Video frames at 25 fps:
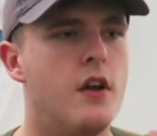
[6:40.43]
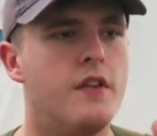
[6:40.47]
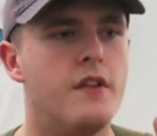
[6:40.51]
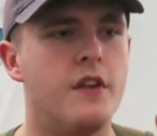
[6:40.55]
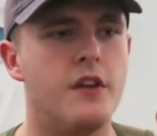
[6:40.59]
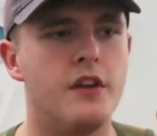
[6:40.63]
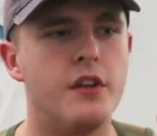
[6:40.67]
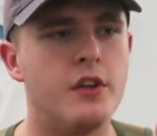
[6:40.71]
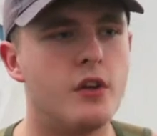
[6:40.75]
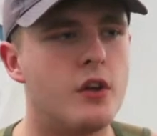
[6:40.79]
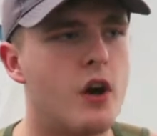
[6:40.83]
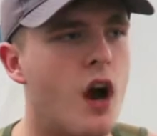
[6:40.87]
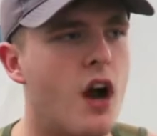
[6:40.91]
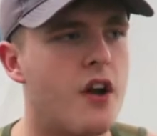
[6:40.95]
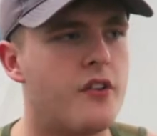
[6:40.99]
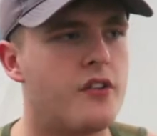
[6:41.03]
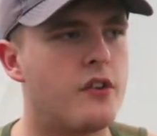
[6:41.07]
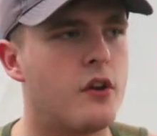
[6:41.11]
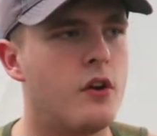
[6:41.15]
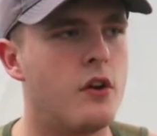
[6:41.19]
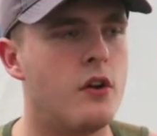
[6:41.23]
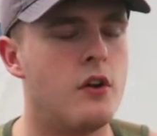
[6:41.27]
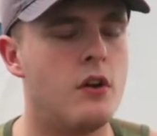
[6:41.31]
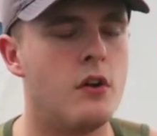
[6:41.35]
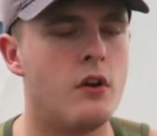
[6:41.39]
that you guys
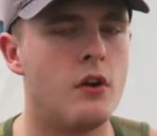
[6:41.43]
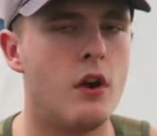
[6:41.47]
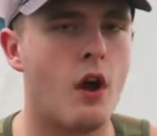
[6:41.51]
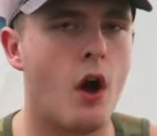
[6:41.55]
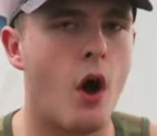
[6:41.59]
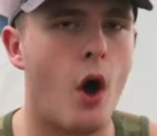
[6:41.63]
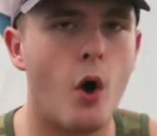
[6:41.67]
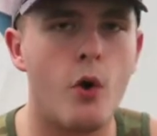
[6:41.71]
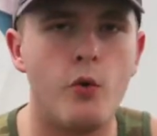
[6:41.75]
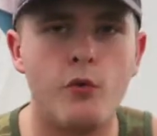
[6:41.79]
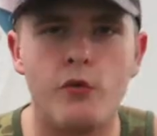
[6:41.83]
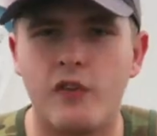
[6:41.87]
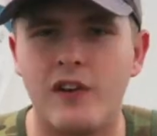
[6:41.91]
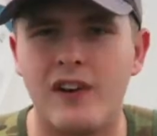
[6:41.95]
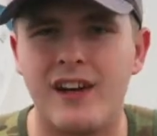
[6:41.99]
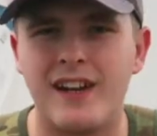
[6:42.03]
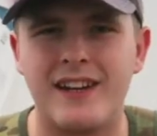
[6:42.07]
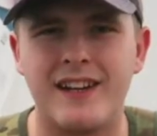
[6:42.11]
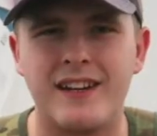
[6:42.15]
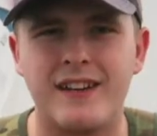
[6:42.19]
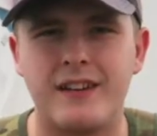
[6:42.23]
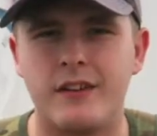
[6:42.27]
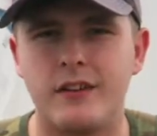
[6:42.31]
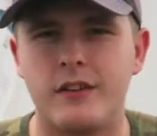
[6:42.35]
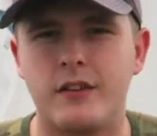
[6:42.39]
can
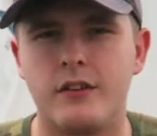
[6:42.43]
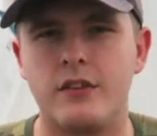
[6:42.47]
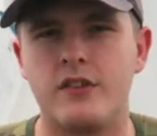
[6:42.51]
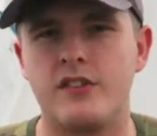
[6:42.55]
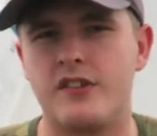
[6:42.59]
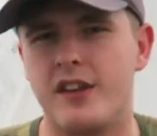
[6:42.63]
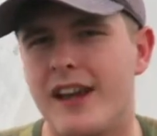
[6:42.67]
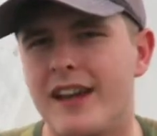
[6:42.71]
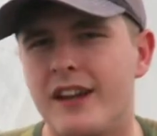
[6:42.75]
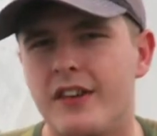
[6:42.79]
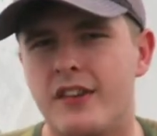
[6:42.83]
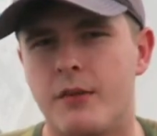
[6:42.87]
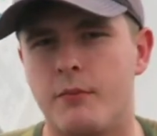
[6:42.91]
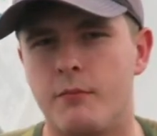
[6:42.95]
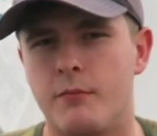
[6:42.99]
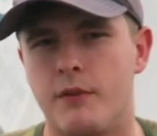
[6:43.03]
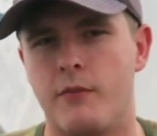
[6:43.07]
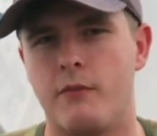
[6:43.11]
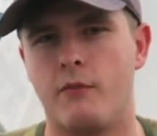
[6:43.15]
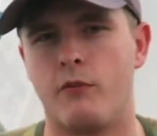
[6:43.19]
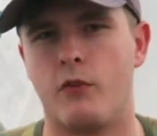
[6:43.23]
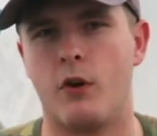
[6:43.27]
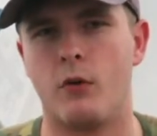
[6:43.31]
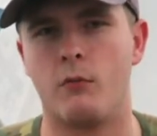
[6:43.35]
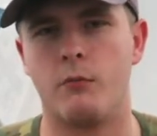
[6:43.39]
hopefully take
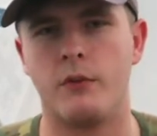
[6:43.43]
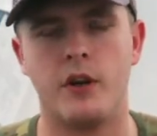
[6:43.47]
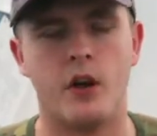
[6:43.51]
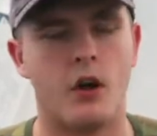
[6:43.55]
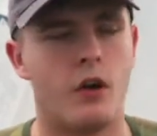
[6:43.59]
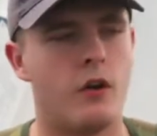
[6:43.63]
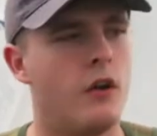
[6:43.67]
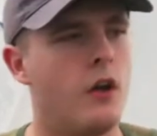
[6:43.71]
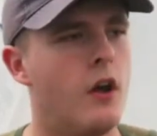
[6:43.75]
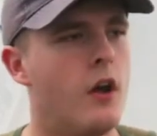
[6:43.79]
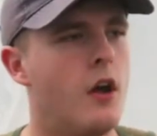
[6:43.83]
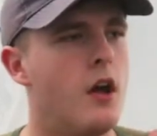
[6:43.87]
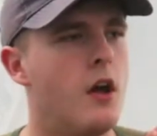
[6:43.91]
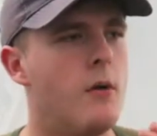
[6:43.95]
something from, you know.